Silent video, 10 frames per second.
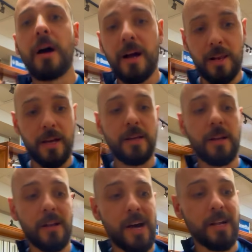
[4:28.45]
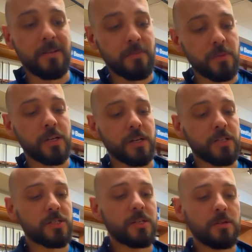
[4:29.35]
I like it a lot
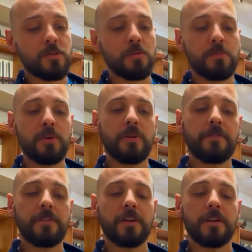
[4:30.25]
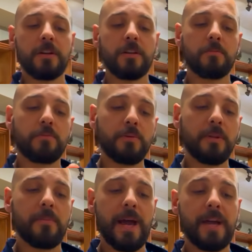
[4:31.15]
because to put your finger in and pull
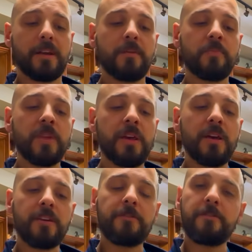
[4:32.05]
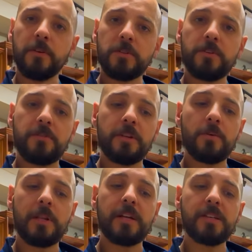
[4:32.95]
it back, it fills your finger
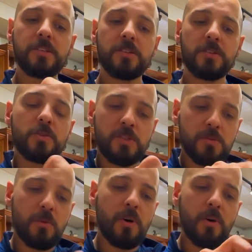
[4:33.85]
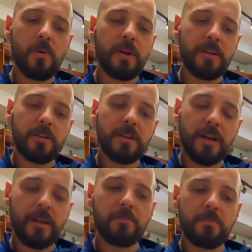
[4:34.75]
really nice. It's not too small where it
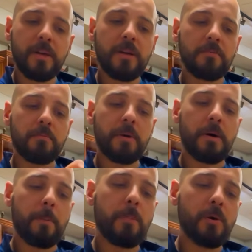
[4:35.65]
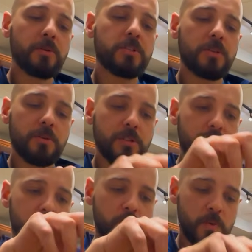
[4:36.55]
kind of pokes you.
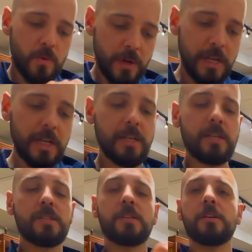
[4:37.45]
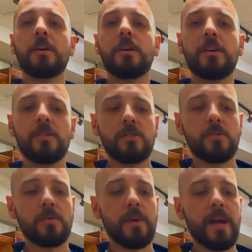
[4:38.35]
It's really easy
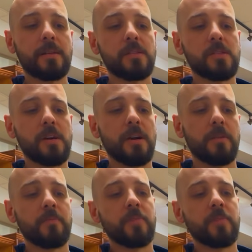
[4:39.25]
to rack this gun.